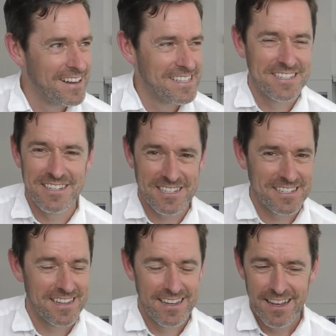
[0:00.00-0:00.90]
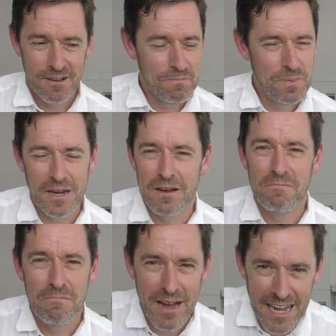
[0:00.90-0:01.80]
It's just been a
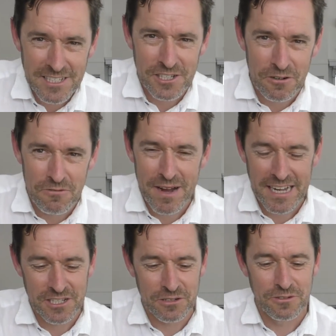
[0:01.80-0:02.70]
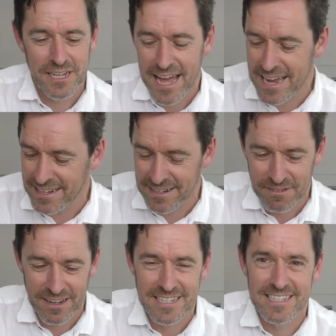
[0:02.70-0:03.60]
magical, magical day, and I'm
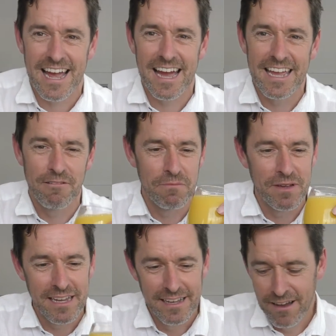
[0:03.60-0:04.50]
kind of sat here with me